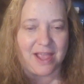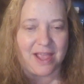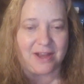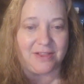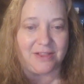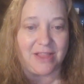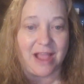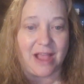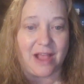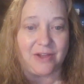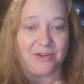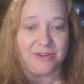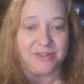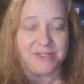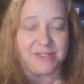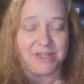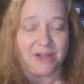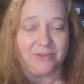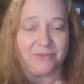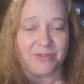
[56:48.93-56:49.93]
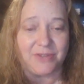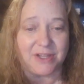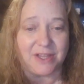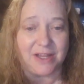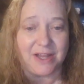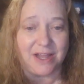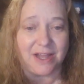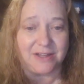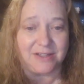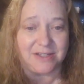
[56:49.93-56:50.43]
And allow yourself to
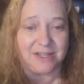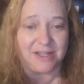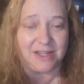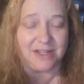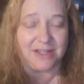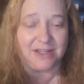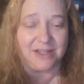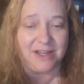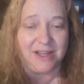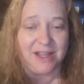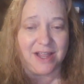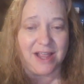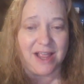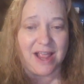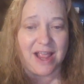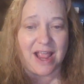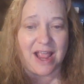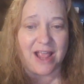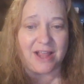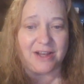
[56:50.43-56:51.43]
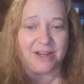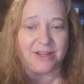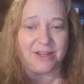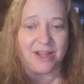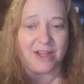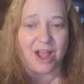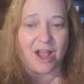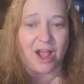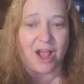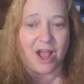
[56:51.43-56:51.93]
connect in
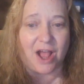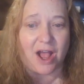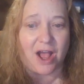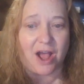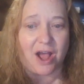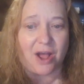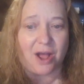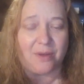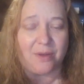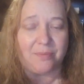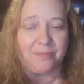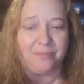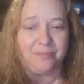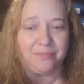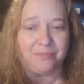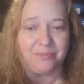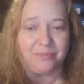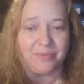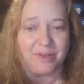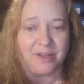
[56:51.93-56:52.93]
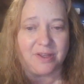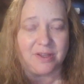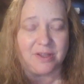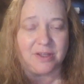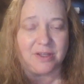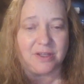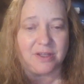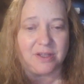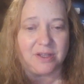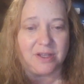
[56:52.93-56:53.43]
and um,
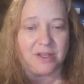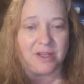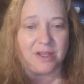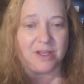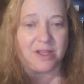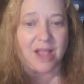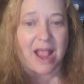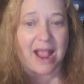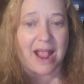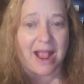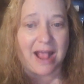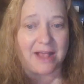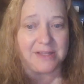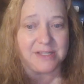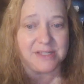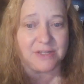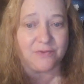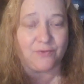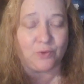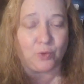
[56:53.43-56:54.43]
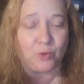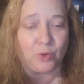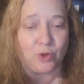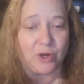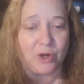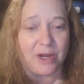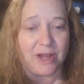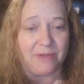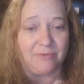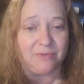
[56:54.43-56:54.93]
ask
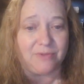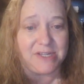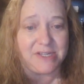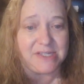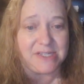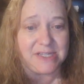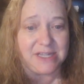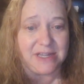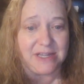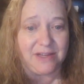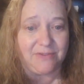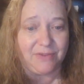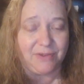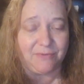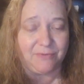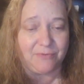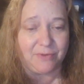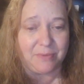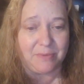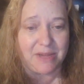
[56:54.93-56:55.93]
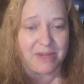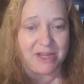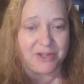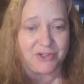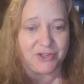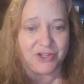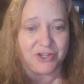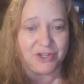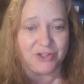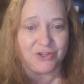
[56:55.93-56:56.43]
for and receive
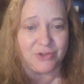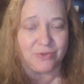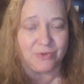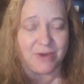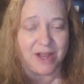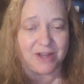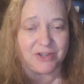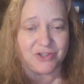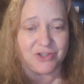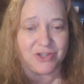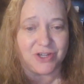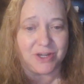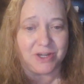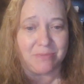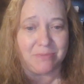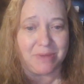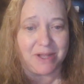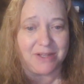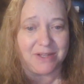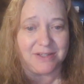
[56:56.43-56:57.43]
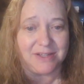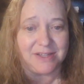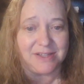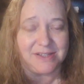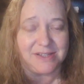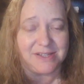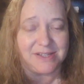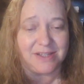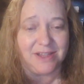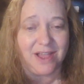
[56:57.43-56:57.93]
information, direction,
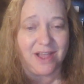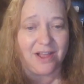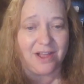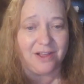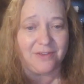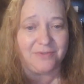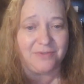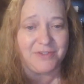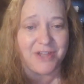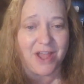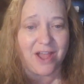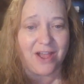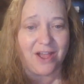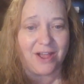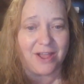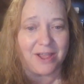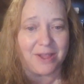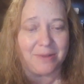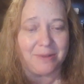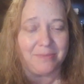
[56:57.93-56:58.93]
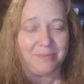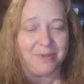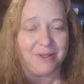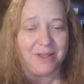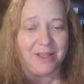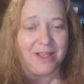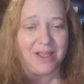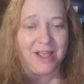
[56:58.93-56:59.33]
abundance, love, time.